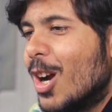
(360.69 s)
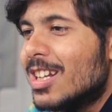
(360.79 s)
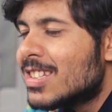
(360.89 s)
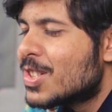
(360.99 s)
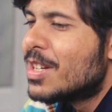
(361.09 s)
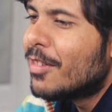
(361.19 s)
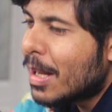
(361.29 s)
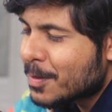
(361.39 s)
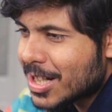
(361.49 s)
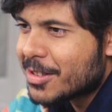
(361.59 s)
models to
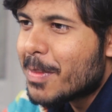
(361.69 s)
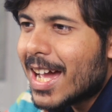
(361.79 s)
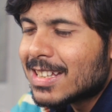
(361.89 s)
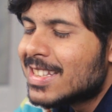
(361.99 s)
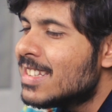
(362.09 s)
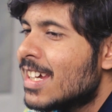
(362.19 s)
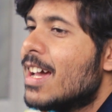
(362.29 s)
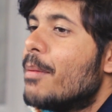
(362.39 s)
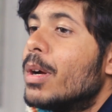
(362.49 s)
develop such biases,